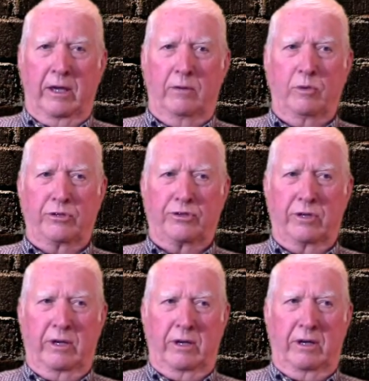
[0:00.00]
He was
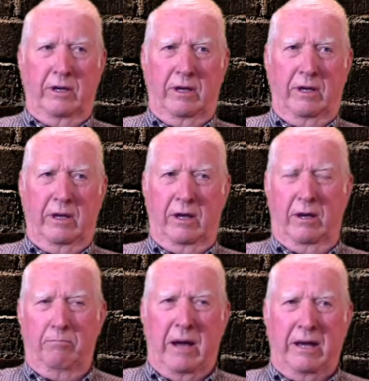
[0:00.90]

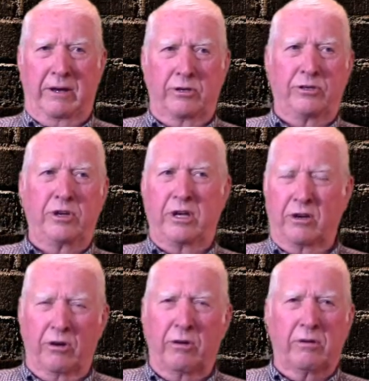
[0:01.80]
about a
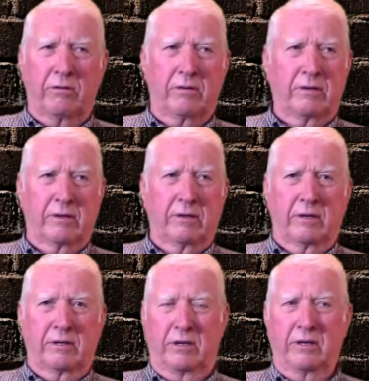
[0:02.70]
year
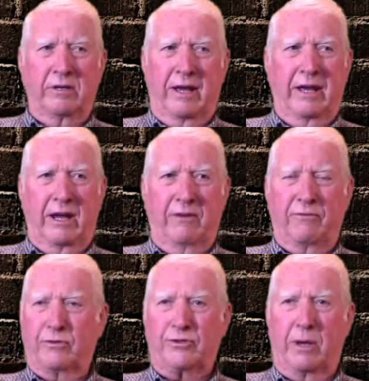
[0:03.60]
and a
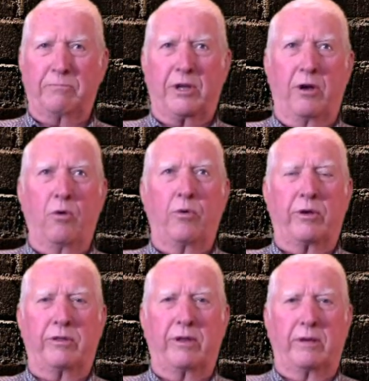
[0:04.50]
half or something
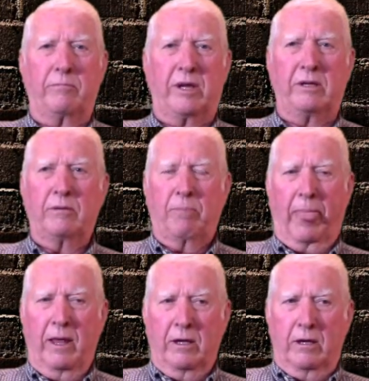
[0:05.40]
older than me,
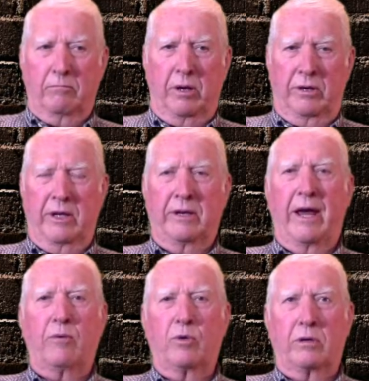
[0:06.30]
but he and
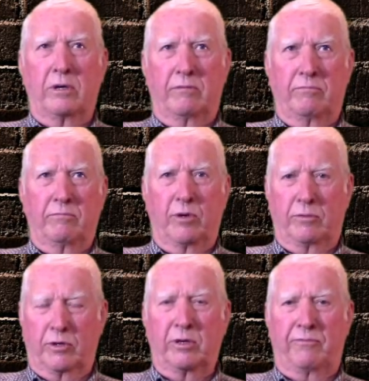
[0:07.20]
I were good. We
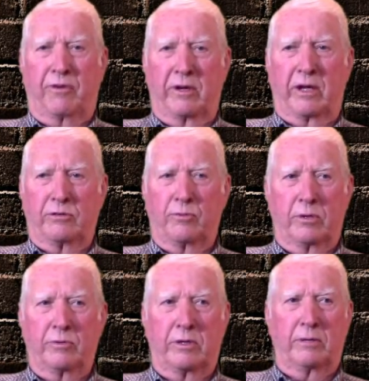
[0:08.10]
were good friends.
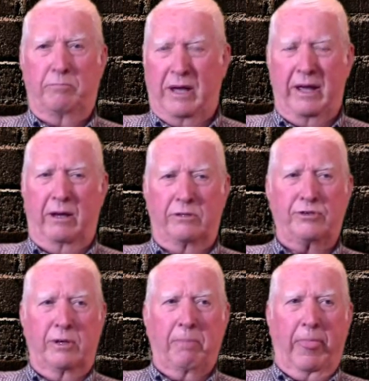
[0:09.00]
We were good pals.